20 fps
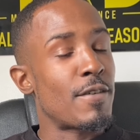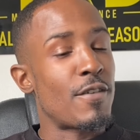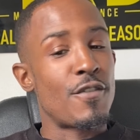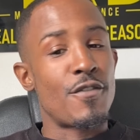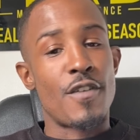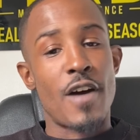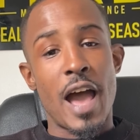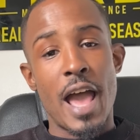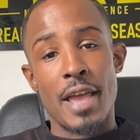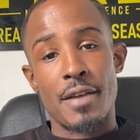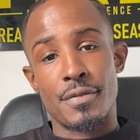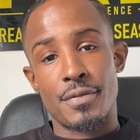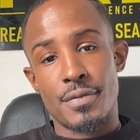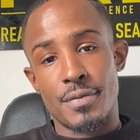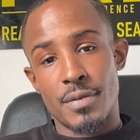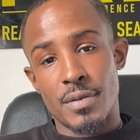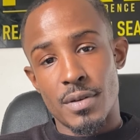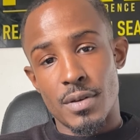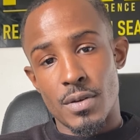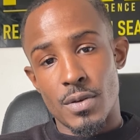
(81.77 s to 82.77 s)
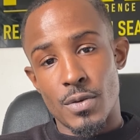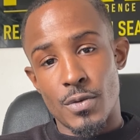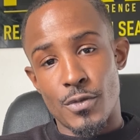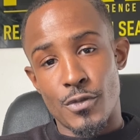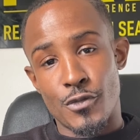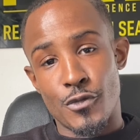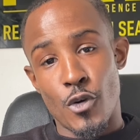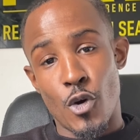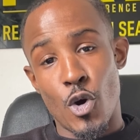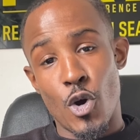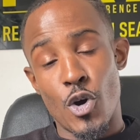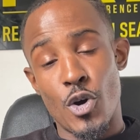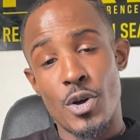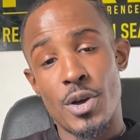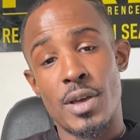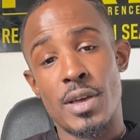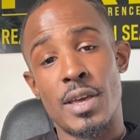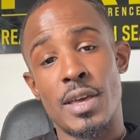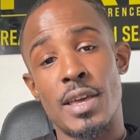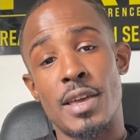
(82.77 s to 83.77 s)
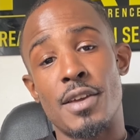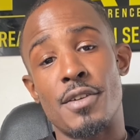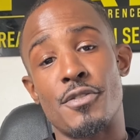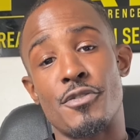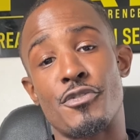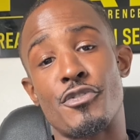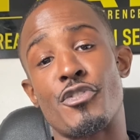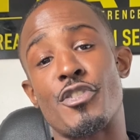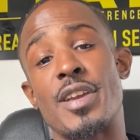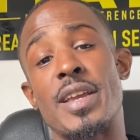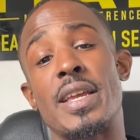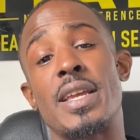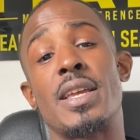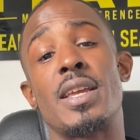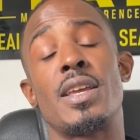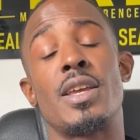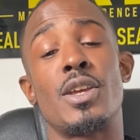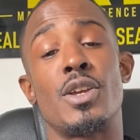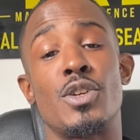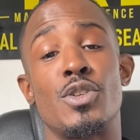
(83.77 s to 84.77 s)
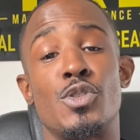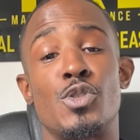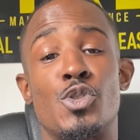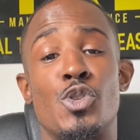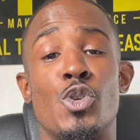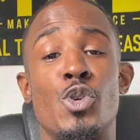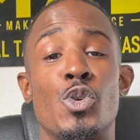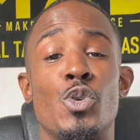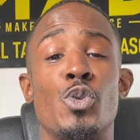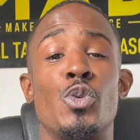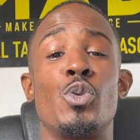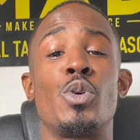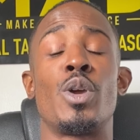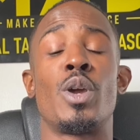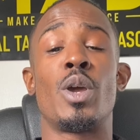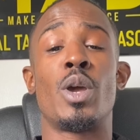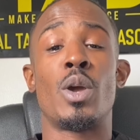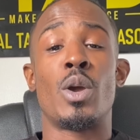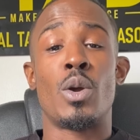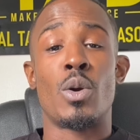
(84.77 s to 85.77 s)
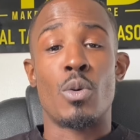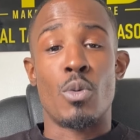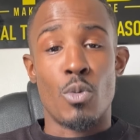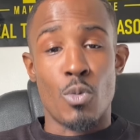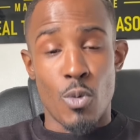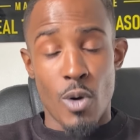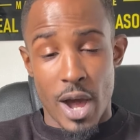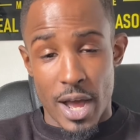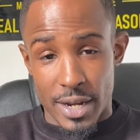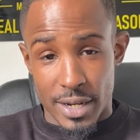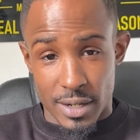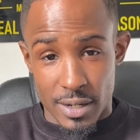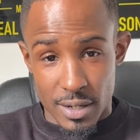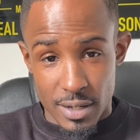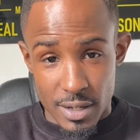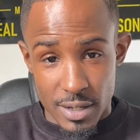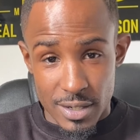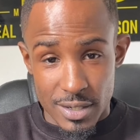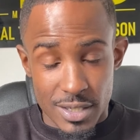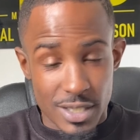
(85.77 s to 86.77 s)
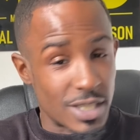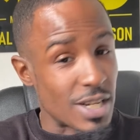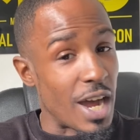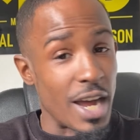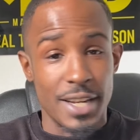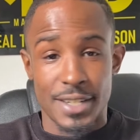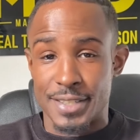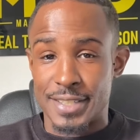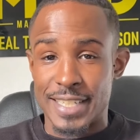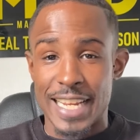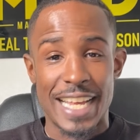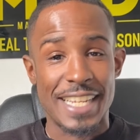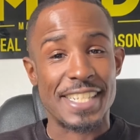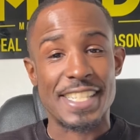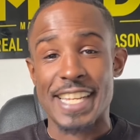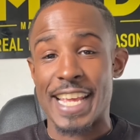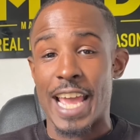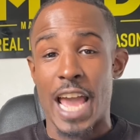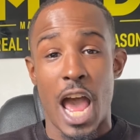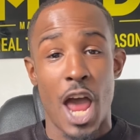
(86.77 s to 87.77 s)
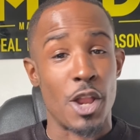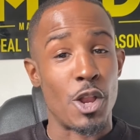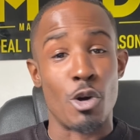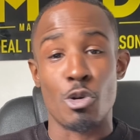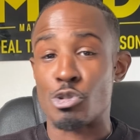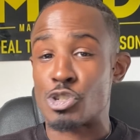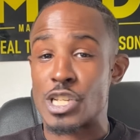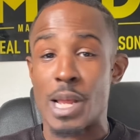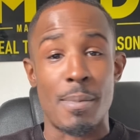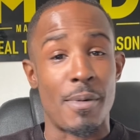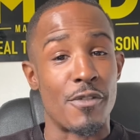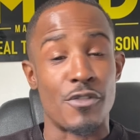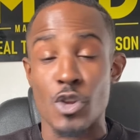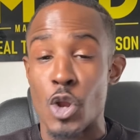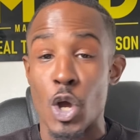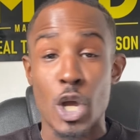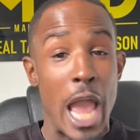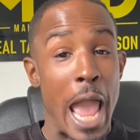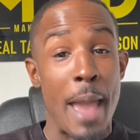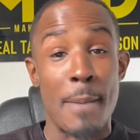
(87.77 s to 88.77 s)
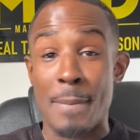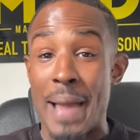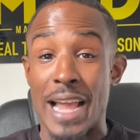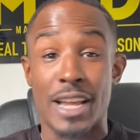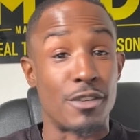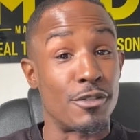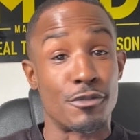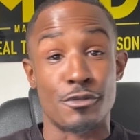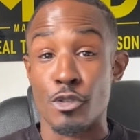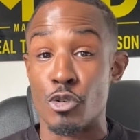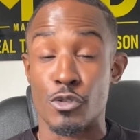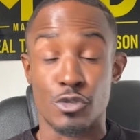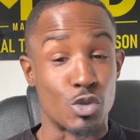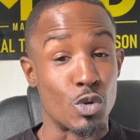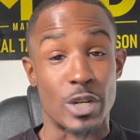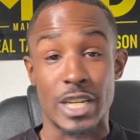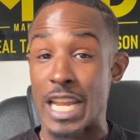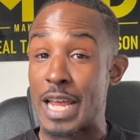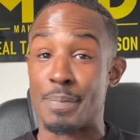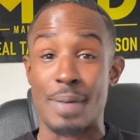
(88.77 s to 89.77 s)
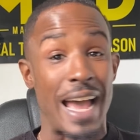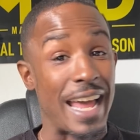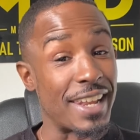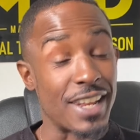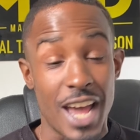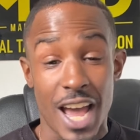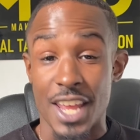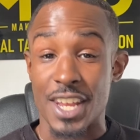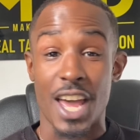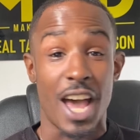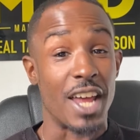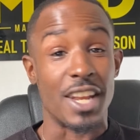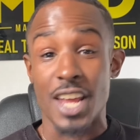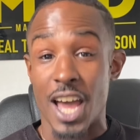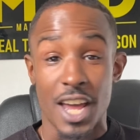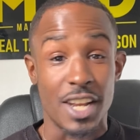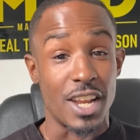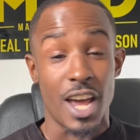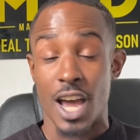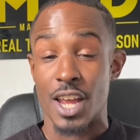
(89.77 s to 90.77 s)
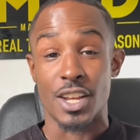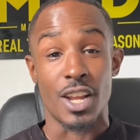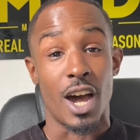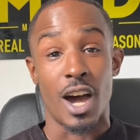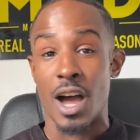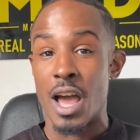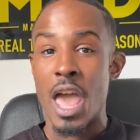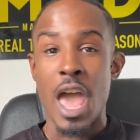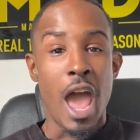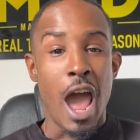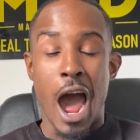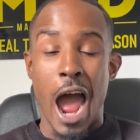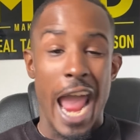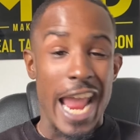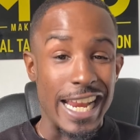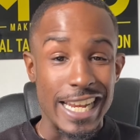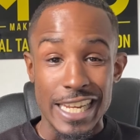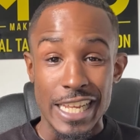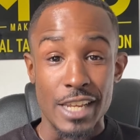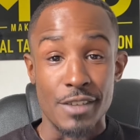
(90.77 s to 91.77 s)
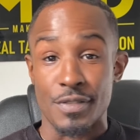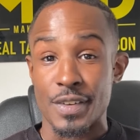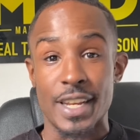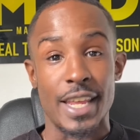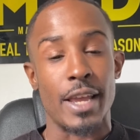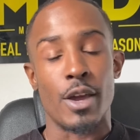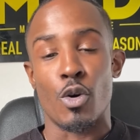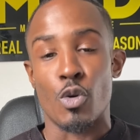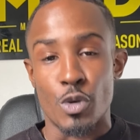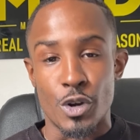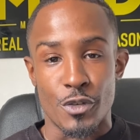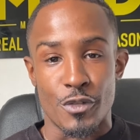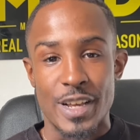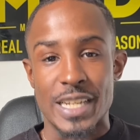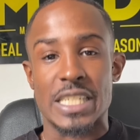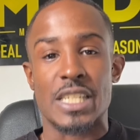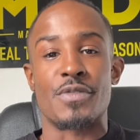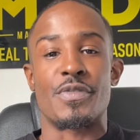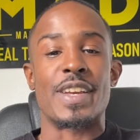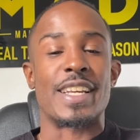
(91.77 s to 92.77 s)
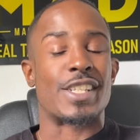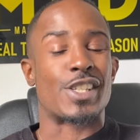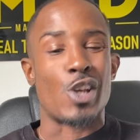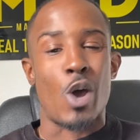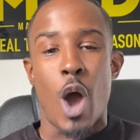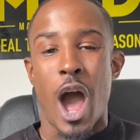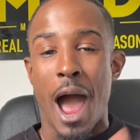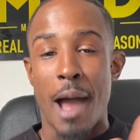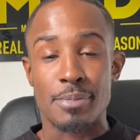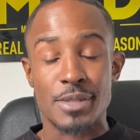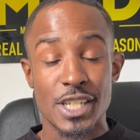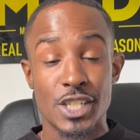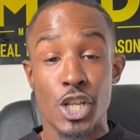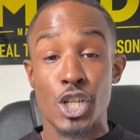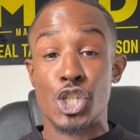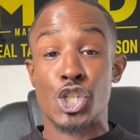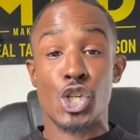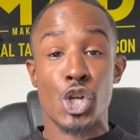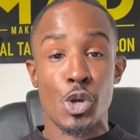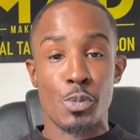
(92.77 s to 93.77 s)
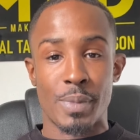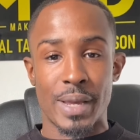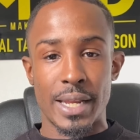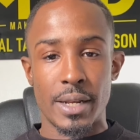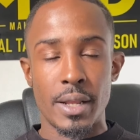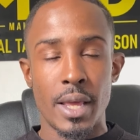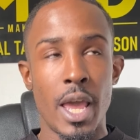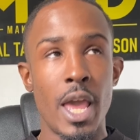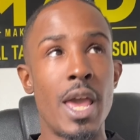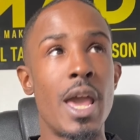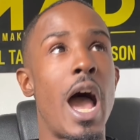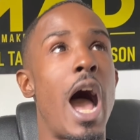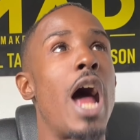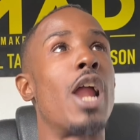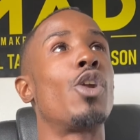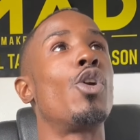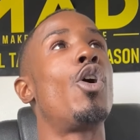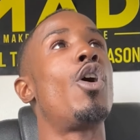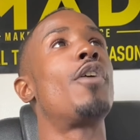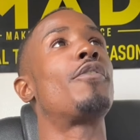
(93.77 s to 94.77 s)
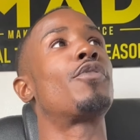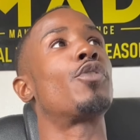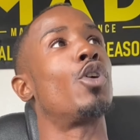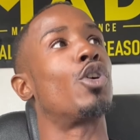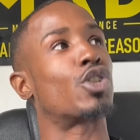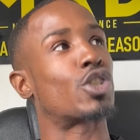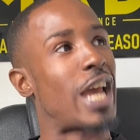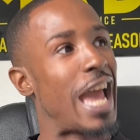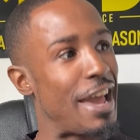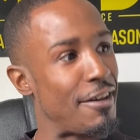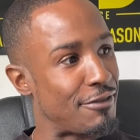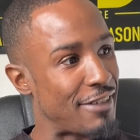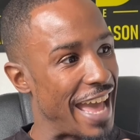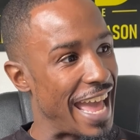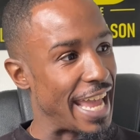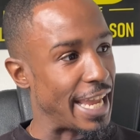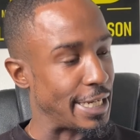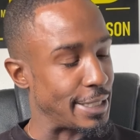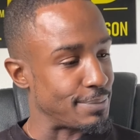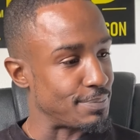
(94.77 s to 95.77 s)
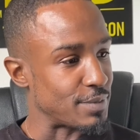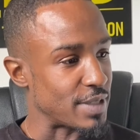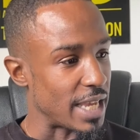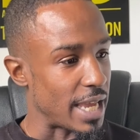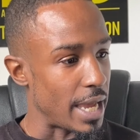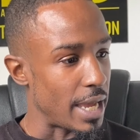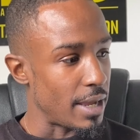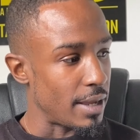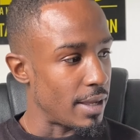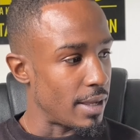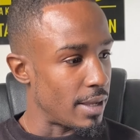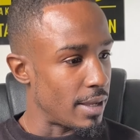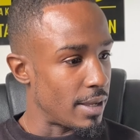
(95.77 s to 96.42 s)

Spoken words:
Five, four, three, two, one. Done. That's it. I know some of you lot going back and forth talking about nah, I ain't leaving it, all the rest of it. So I'm just assuming a lot of you lot's going for A, yeah?